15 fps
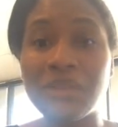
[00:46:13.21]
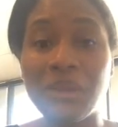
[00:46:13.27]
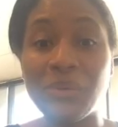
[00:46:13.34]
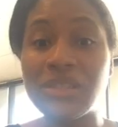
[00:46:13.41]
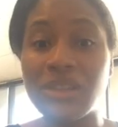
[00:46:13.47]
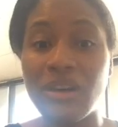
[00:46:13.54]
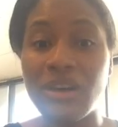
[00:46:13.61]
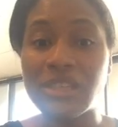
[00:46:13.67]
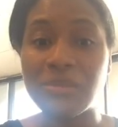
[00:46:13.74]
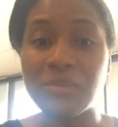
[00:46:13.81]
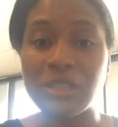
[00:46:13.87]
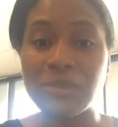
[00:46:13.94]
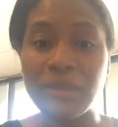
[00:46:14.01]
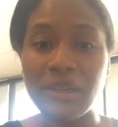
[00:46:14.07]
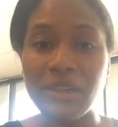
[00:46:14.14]
it was an awesome
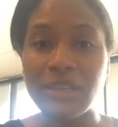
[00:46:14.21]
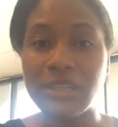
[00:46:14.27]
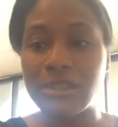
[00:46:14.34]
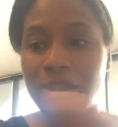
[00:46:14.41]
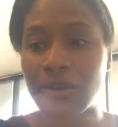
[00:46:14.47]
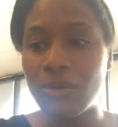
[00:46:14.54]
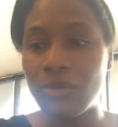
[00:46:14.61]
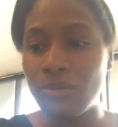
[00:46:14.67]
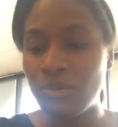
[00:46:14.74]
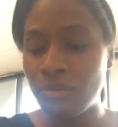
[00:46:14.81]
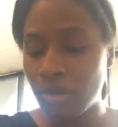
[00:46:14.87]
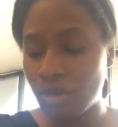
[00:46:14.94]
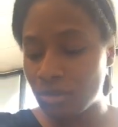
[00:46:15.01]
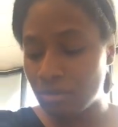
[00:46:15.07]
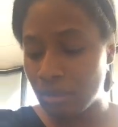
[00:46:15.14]
experience so who
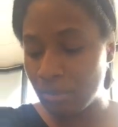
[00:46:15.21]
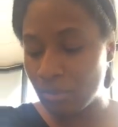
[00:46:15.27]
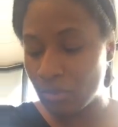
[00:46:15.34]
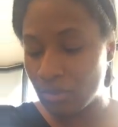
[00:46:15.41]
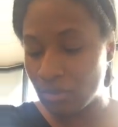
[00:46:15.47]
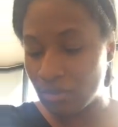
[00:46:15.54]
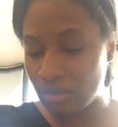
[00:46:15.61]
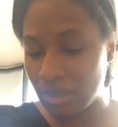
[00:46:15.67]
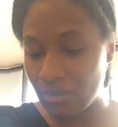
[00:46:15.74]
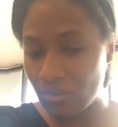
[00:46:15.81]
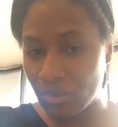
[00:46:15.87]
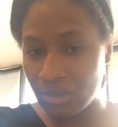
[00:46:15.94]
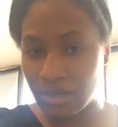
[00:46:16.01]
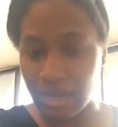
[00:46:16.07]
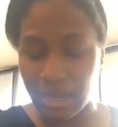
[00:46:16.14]
knows maybe we'll do that
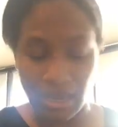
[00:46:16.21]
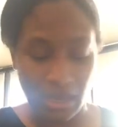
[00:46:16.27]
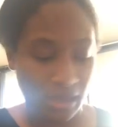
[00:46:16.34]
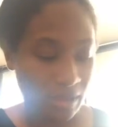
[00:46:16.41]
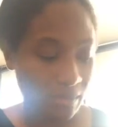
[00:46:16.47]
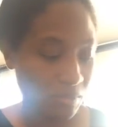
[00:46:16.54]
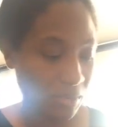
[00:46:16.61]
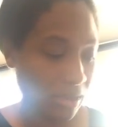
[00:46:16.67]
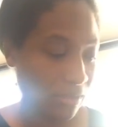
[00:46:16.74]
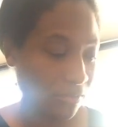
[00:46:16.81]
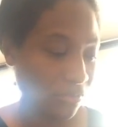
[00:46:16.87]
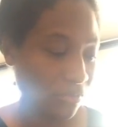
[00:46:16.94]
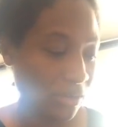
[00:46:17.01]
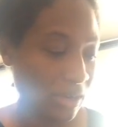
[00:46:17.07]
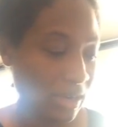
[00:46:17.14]
one day but
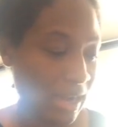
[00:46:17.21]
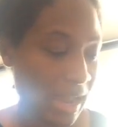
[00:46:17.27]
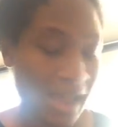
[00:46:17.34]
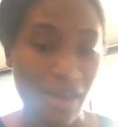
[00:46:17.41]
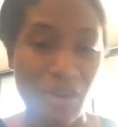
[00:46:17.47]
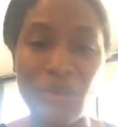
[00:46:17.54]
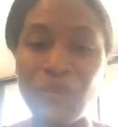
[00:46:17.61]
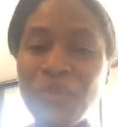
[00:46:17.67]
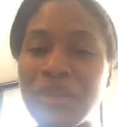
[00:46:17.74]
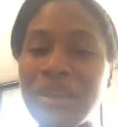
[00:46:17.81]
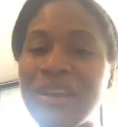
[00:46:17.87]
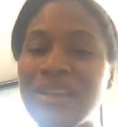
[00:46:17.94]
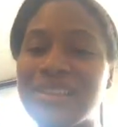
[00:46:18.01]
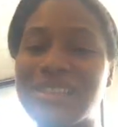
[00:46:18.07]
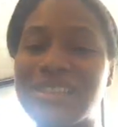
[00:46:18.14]
for now
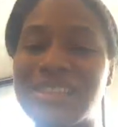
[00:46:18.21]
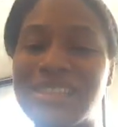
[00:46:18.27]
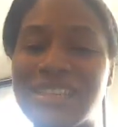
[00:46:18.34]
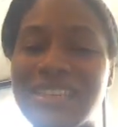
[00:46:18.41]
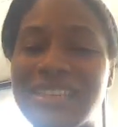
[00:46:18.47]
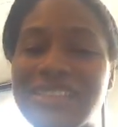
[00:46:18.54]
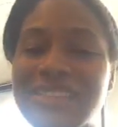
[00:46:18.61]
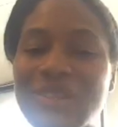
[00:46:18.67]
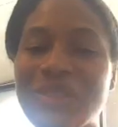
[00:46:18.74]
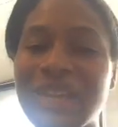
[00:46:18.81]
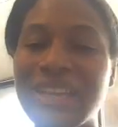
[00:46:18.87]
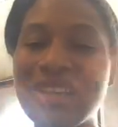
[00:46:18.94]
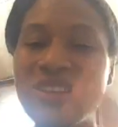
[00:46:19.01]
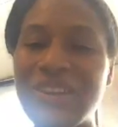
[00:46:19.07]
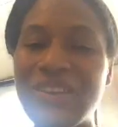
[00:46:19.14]
this is it so
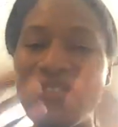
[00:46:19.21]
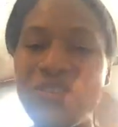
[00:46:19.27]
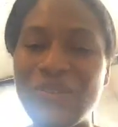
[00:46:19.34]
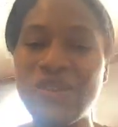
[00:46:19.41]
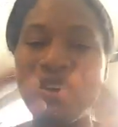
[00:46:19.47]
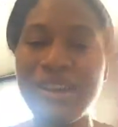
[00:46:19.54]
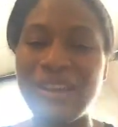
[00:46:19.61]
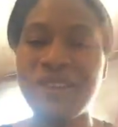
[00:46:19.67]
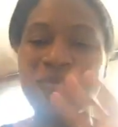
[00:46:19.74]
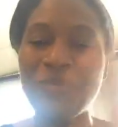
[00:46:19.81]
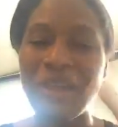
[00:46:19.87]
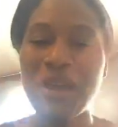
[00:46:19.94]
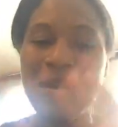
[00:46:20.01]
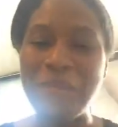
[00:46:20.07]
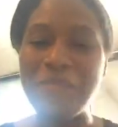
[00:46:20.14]
thank you everyone
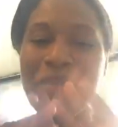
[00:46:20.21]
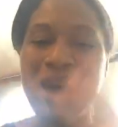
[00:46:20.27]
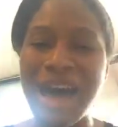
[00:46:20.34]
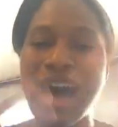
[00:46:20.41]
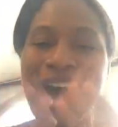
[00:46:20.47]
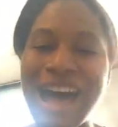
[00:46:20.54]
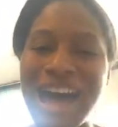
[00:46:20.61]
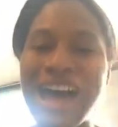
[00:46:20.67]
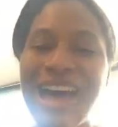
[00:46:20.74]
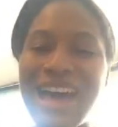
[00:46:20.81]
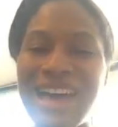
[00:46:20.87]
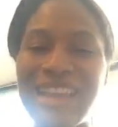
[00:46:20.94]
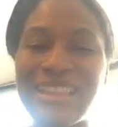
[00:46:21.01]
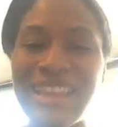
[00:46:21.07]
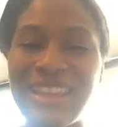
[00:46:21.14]

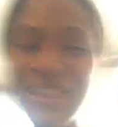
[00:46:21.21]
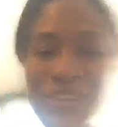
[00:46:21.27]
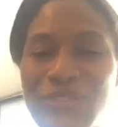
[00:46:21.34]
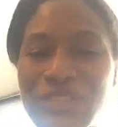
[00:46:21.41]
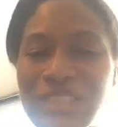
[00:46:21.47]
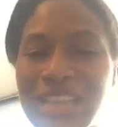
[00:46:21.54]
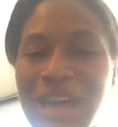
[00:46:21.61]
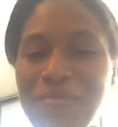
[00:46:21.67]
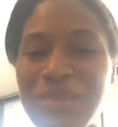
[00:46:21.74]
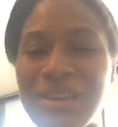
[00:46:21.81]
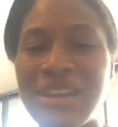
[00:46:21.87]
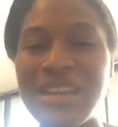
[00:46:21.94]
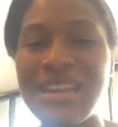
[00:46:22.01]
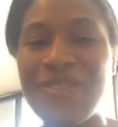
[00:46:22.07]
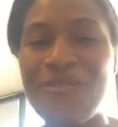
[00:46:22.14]
bye thank you for
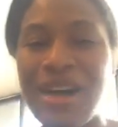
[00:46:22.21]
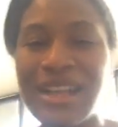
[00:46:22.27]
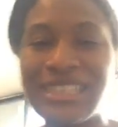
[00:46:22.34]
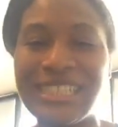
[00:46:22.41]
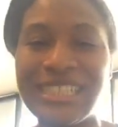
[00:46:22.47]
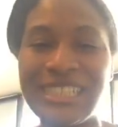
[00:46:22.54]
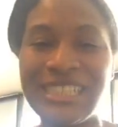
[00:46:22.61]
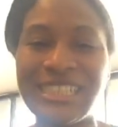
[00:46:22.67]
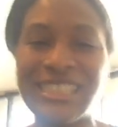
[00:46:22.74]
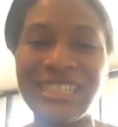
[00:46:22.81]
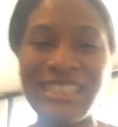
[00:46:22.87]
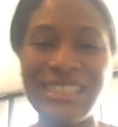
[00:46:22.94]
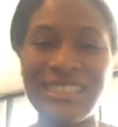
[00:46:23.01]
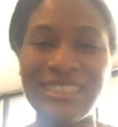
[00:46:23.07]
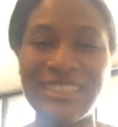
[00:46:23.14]
stopping in and
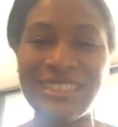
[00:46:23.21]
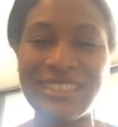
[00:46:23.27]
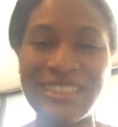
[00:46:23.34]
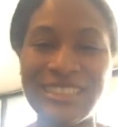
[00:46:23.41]
watching